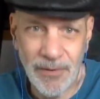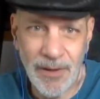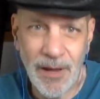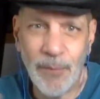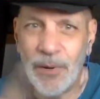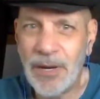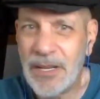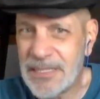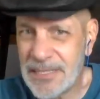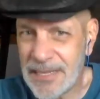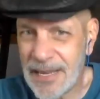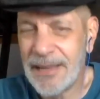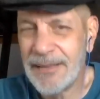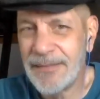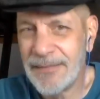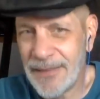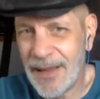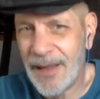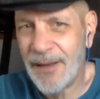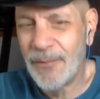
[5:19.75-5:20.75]
I
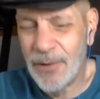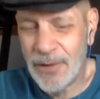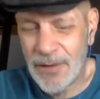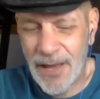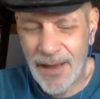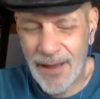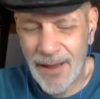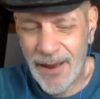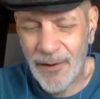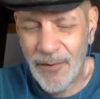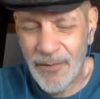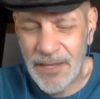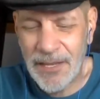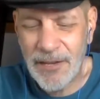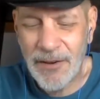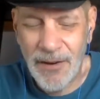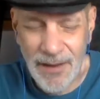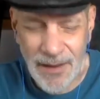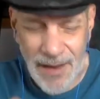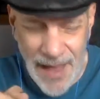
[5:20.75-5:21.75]
don't think
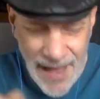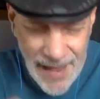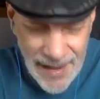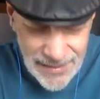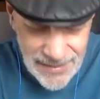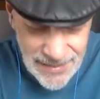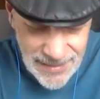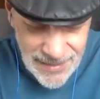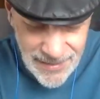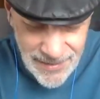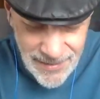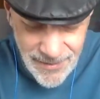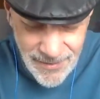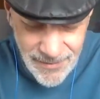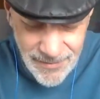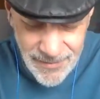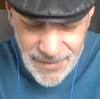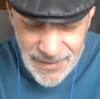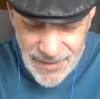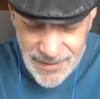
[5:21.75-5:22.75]
you're acting here.
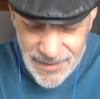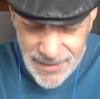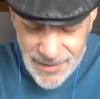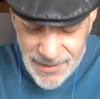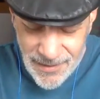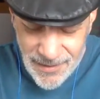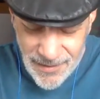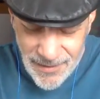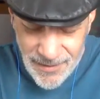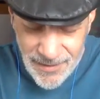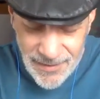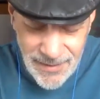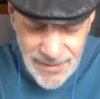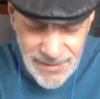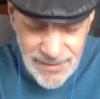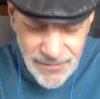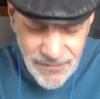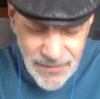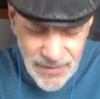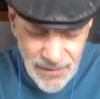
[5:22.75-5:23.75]
It
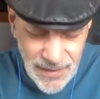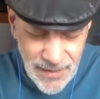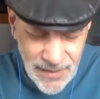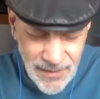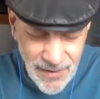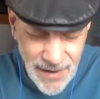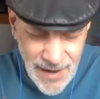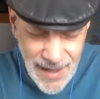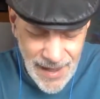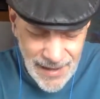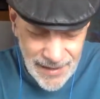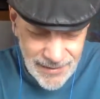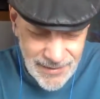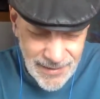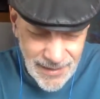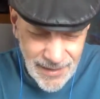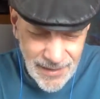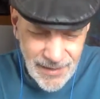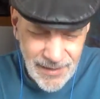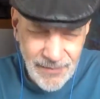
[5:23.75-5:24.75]
doesn't feel like you're acting.